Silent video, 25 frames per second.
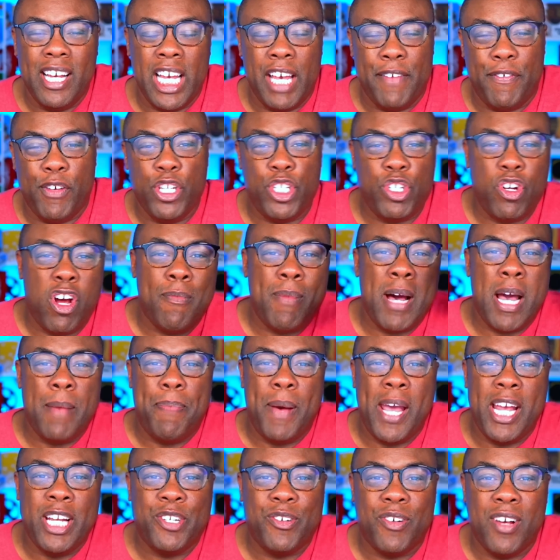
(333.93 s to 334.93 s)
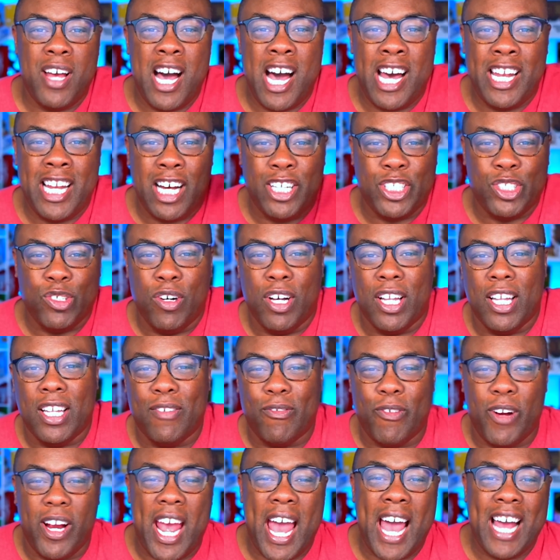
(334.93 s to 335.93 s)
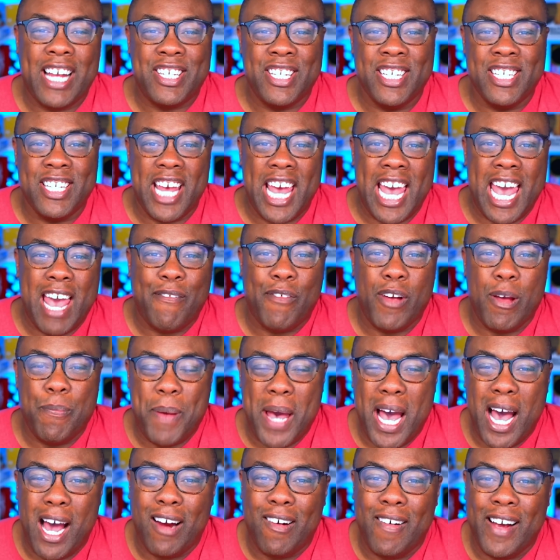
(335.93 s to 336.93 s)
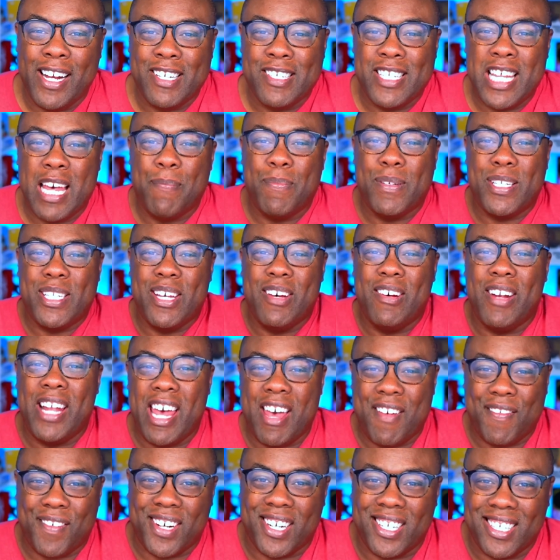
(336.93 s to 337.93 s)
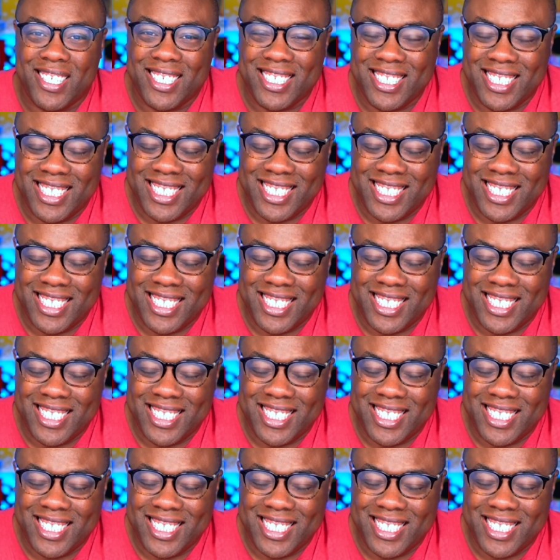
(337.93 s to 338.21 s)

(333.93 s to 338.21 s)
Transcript: If you join my Patreon, I'll do a reaction to every Power Rangers episode ever.